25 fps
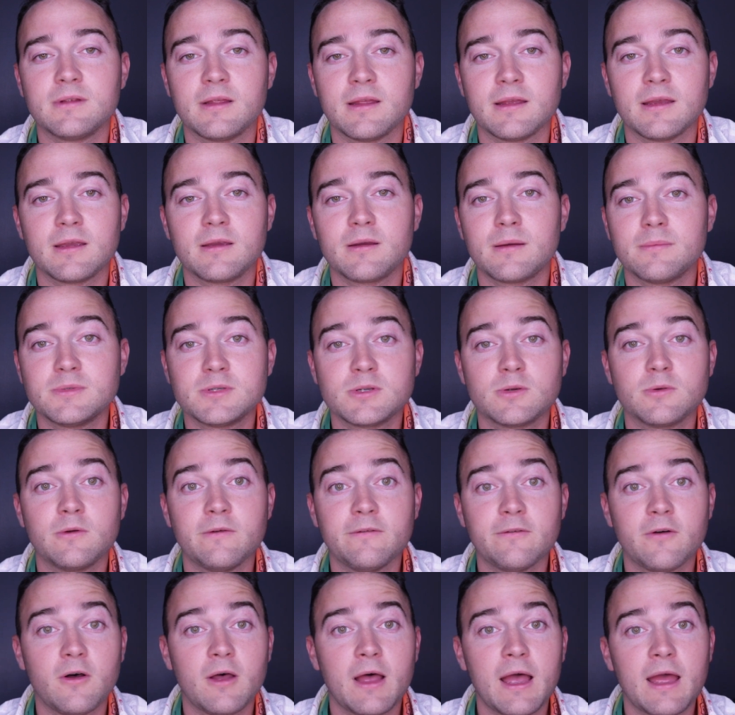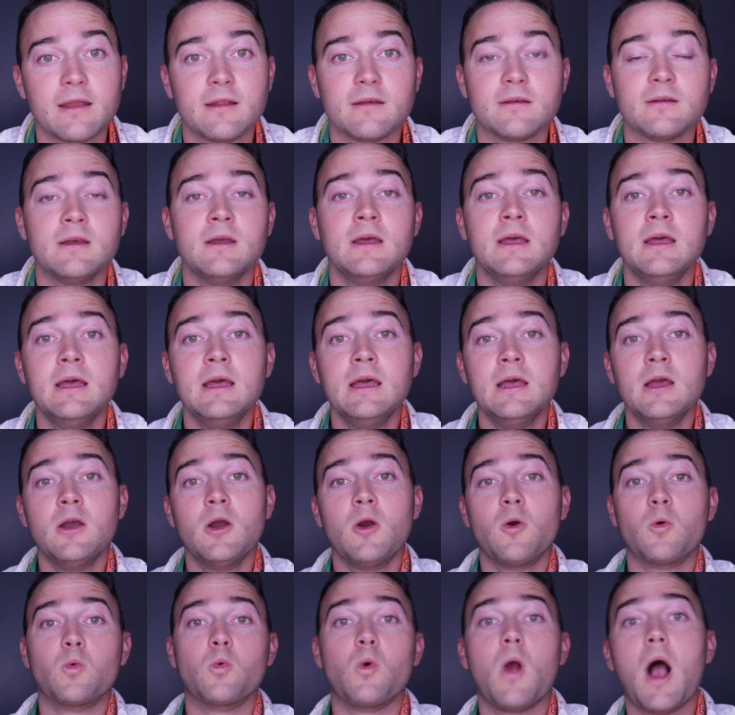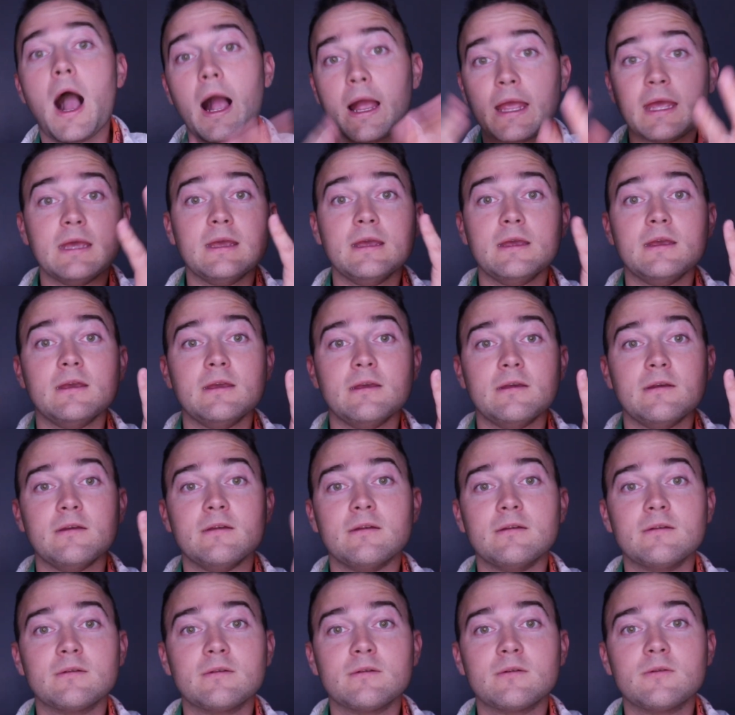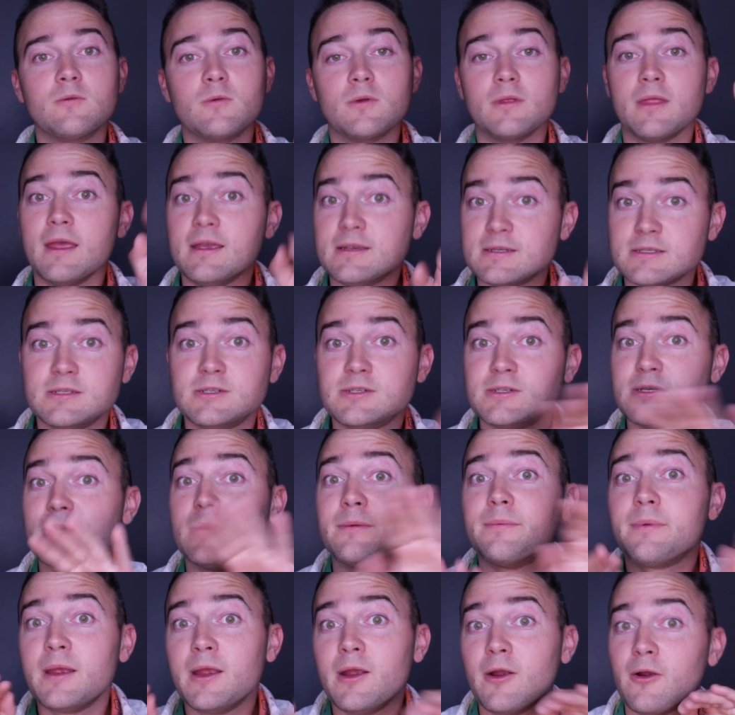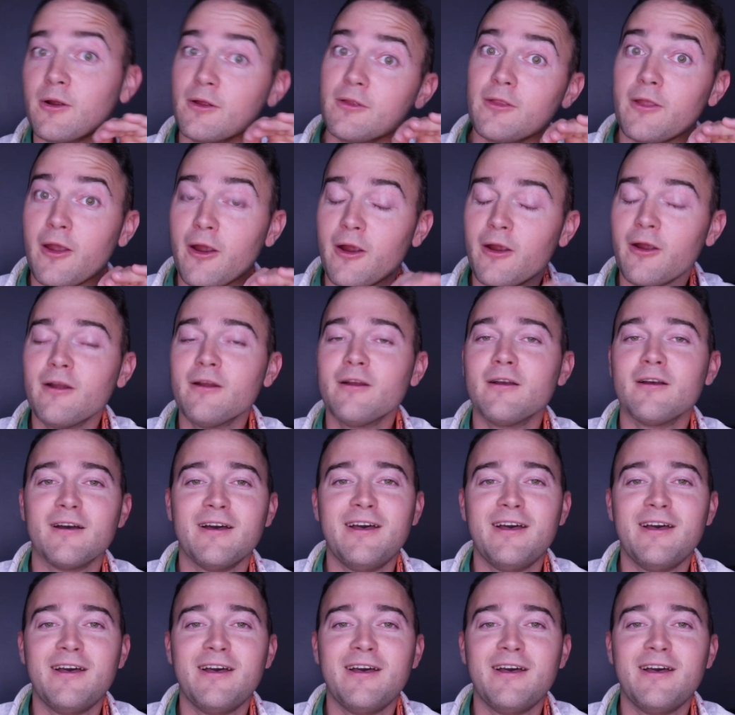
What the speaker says: Like, I'm sure we've all had a rocky relationship here and there.